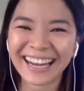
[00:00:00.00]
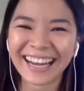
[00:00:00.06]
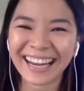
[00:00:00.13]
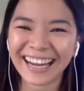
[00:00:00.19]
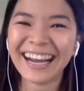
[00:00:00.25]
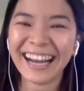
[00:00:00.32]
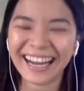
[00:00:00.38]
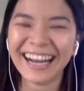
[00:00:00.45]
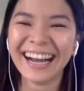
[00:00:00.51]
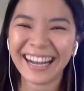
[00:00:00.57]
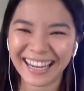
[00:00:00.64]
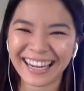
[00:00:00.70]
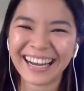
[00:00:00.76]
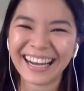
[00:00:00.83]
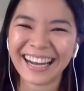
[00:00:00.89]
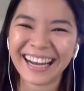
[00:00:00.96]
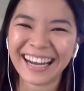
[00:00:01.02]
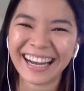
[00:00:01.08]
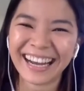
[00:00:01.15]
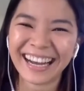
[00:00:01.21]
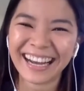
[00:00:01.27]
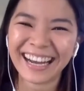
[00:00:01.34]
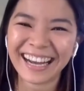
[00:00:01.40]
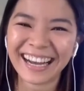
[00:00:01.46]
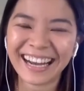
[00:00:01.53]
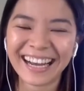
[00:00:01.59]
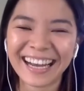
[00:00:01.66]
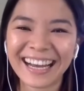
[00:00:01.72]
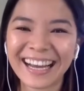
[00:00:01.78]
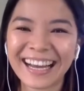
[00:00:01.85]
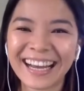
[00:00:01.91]

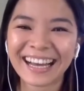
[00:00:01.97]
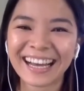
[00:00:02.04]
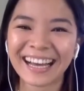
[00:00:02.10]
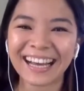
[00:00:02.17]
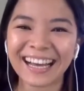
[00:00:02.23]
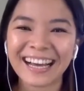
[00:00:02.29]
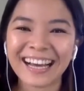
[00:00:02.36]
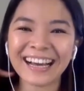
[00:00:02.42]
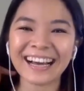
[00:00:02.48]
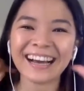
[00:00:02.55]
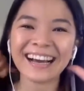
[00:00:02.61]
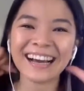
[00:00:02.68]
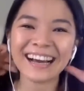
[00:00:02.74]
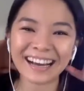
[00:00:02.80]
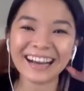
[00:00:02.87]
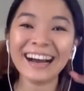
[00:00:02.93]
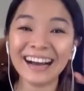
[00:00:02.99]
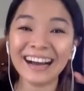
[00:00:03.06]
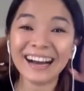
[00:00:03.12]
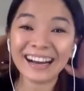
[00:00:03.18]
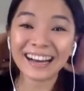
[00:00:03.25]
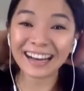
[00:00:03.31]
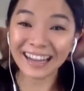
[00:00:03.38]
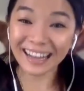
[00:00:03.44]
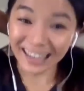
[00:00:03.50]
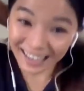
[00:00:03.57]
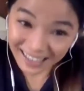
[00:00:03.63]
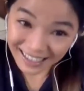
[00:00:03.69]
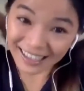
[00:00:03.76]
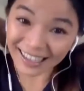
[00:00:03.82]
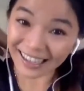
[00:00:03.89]

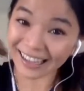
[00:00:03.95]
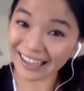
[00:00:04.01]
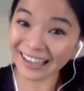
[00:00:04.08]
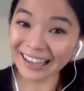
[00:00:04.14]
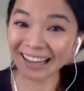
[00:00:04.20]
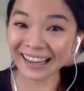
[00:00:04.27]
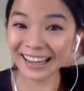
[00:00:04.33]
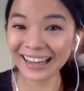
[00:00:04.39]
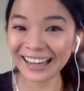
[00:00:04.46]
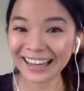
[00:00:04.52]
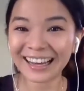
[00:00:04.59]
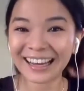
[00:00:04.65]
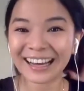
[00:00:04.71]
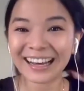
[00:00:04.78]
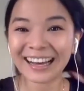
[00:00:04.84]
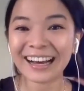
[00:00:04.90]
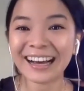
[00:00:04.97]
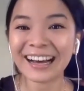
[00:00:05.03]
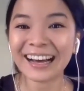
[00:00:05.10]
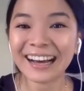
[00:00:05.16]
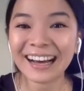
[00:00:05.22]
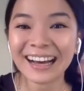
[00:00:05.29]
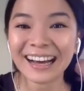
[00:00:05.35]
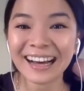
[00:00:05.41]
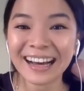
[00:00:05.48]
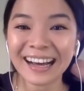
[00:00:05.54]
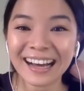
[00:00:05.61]
(silent)